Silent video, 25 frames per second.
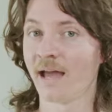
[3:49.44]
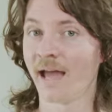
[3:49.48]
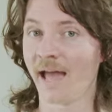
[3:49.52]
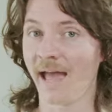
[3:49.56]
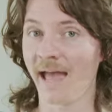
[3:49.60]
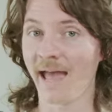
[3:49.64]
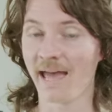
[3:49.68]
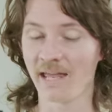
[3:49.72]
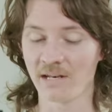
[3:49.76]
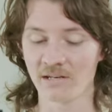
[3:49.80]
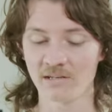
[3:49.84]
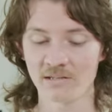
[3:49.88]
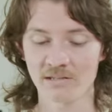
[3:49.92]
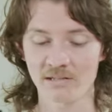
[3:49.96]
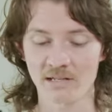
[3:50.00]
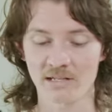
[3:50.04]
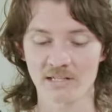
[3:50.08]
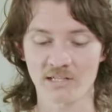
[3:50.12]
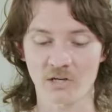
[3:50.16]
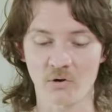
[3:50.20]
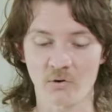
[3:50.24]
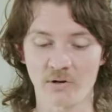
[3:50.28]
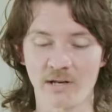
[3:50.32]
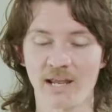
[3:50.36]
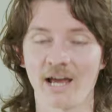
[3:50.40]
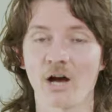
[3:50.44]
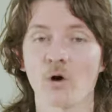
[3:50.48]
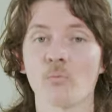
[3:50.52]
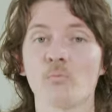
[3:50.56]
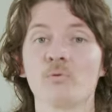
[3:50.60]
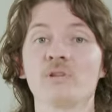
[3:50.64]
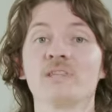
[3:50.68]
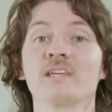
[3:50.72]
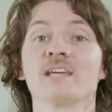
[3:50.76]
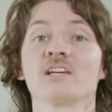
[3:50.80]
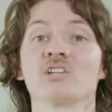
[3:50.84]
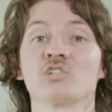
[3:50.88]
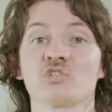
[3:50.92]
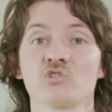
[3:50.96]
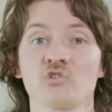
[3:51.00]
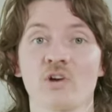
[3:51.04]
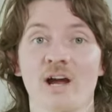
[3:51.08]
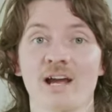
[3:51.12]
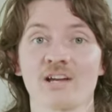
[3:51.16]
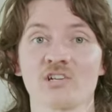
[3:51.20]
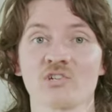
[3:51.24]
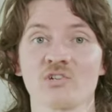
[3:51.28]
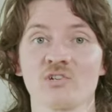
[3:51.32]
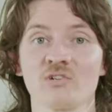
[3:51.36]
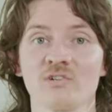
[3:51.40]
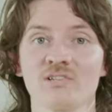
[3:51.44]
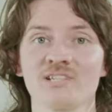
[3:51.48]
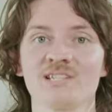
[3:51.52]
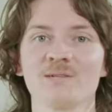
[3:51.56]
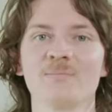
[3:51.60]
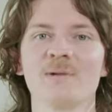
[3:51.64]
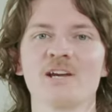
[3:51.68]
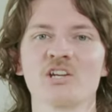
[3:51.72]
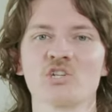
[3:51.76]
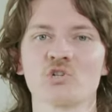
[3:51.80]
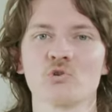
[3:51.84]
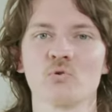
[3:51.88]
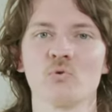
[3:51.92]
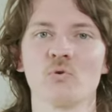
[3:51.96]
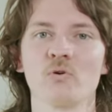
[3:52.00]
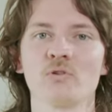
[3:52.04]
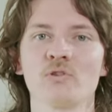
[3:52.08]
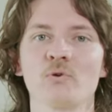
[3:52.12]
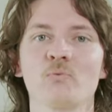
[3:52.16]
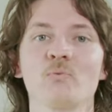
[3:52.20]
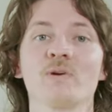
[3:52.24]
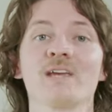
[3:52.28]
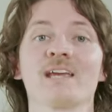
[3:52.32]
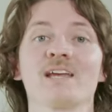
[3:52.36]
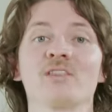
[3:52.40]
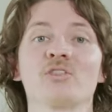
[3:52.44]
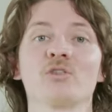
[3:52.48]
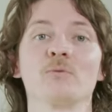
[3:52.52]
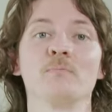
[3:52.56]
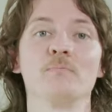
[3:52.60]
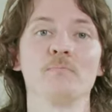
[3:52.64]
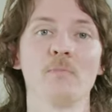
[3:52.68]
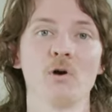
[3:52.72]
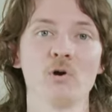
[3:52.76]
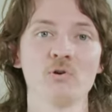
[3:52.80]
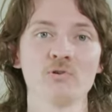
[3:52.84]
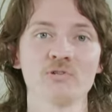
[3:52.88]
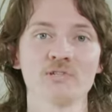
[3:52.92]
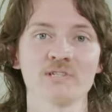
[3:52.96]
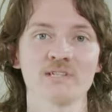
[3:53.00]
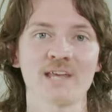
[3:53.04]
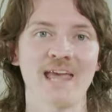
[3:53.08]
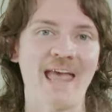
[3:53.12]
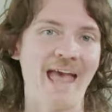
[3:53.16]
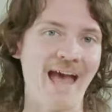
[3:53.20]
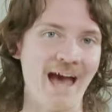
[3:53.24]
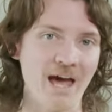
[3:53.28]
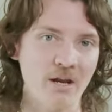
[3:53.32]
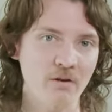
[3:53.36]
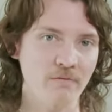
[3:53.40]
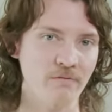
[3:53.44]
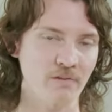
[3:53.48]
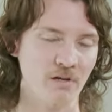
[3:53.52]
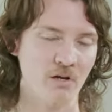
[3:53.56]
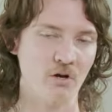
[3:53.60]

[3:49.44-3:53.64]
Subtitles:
and it's going to help with the extraction to make sure that we get the most out of the